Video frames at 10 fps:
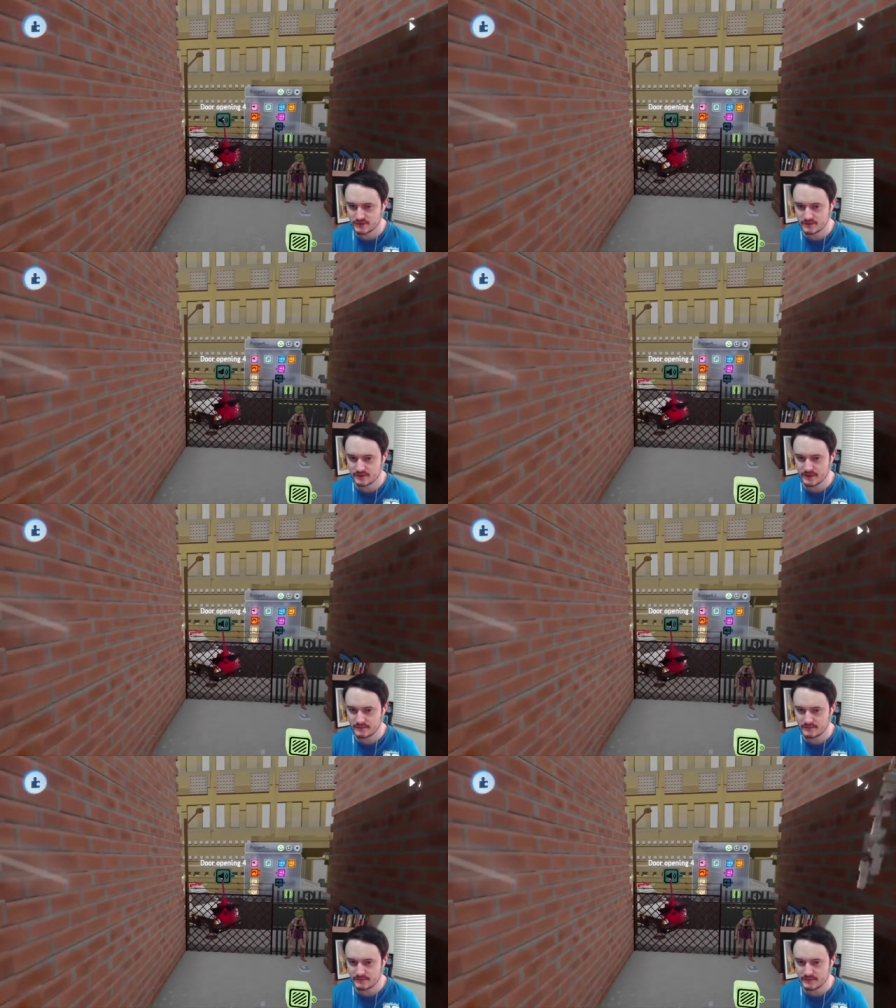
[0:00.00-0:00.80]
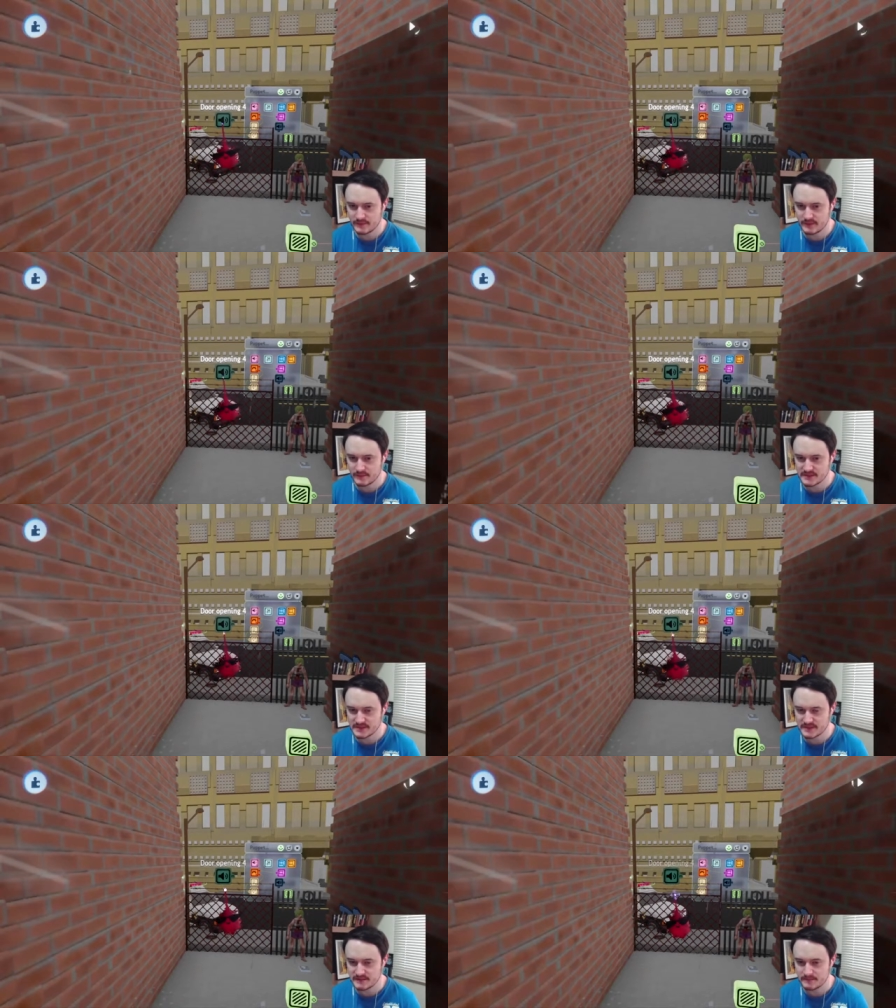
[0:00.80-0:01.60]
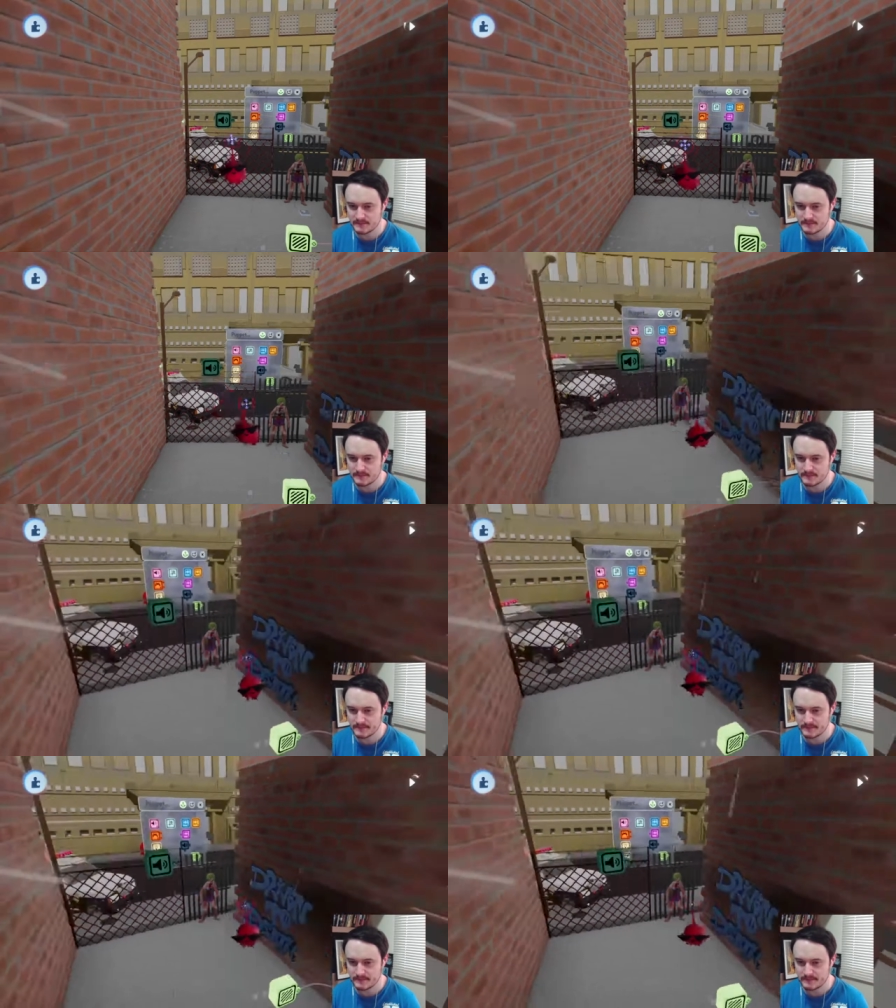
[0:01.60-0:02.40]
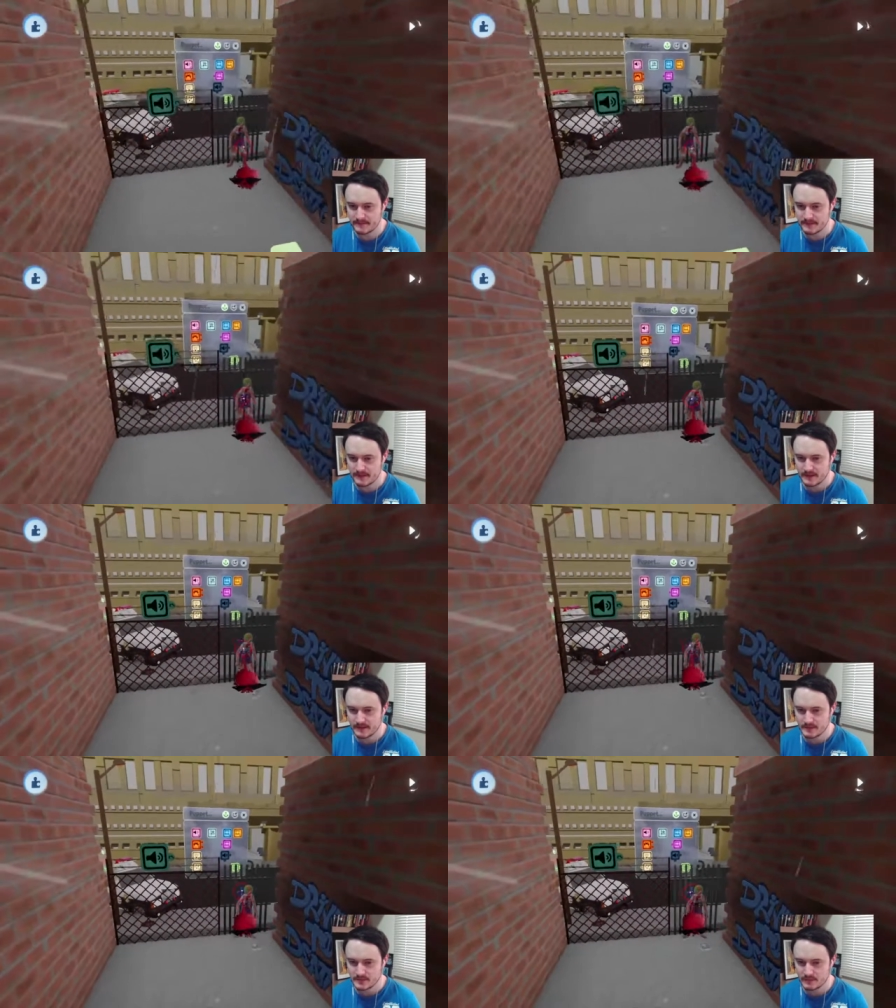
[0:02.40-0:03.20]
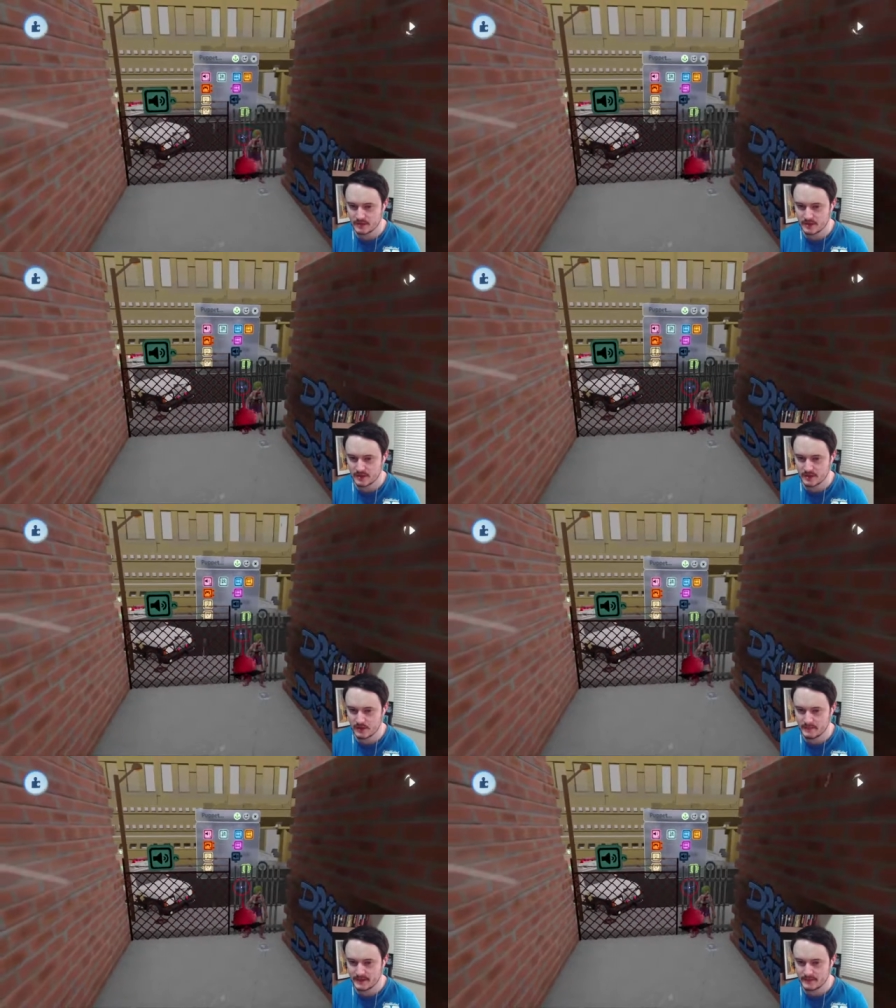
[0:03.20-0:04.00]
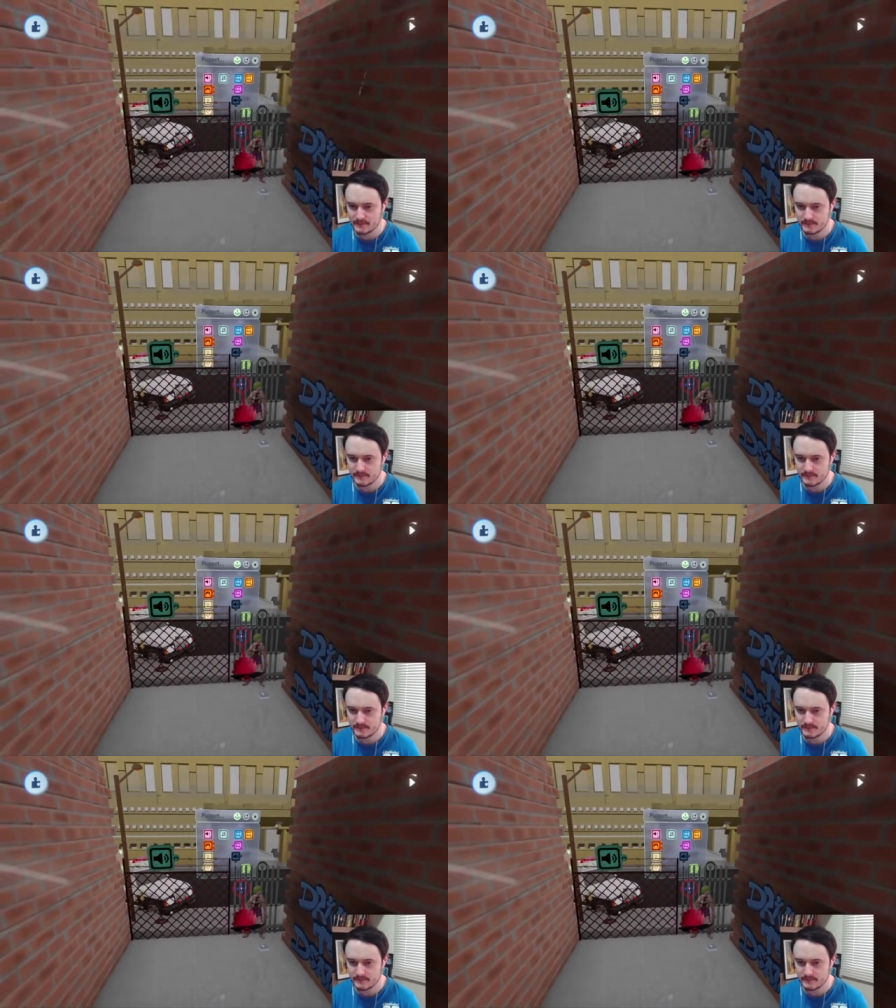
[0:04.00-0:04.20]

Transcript: Right, let me see. So I'm going to copy